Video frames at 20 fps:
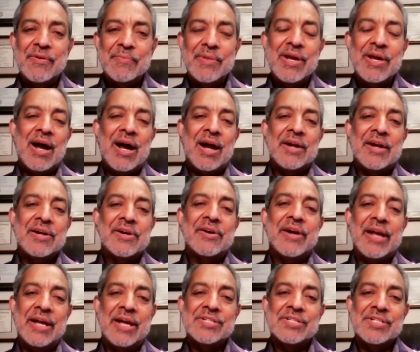be
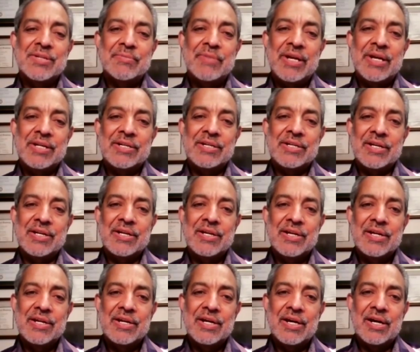underestimated.
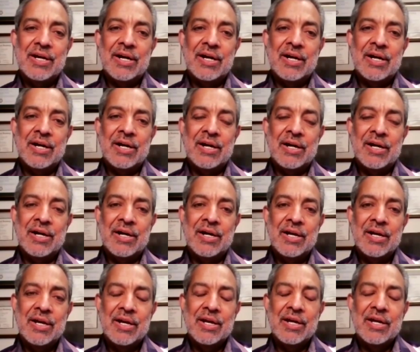
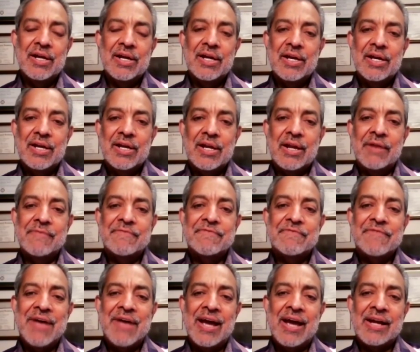In
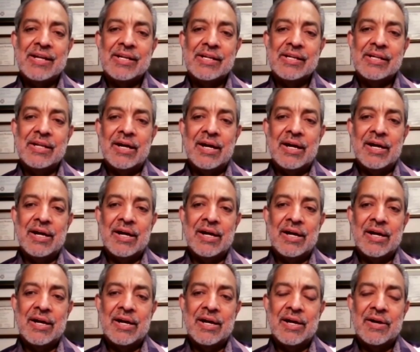fact,
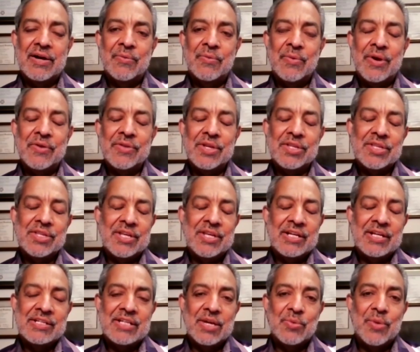one of the
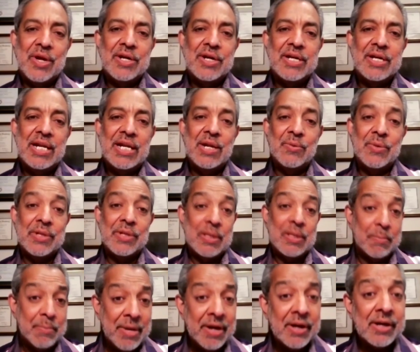things that we're dealing with,
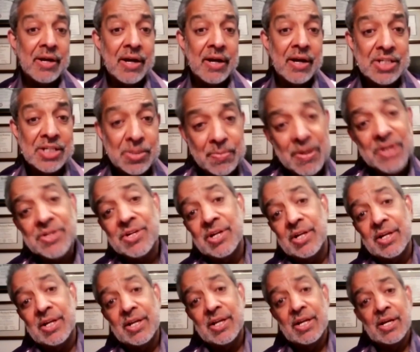America
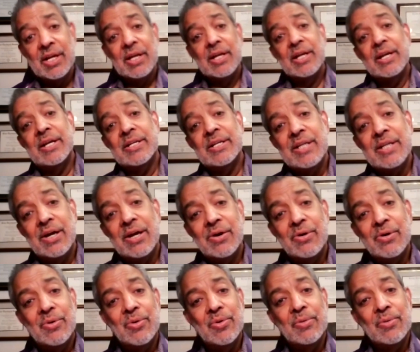especially, is the
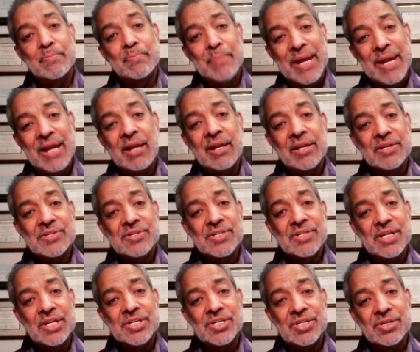whole maleness
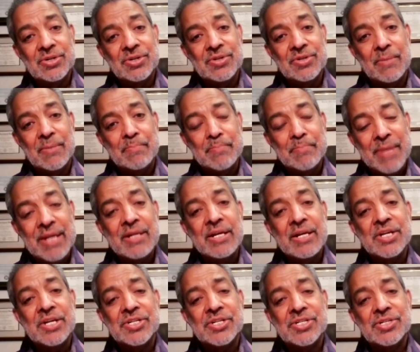issue, the men
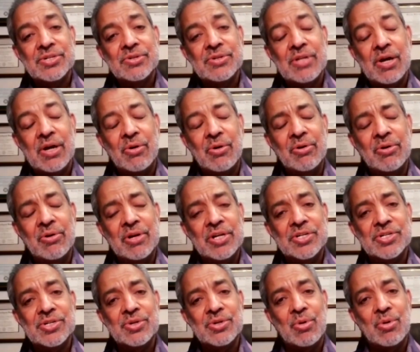issue, the whole
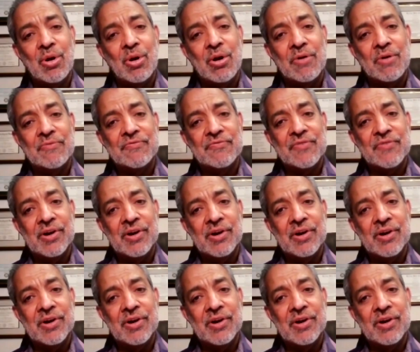issue of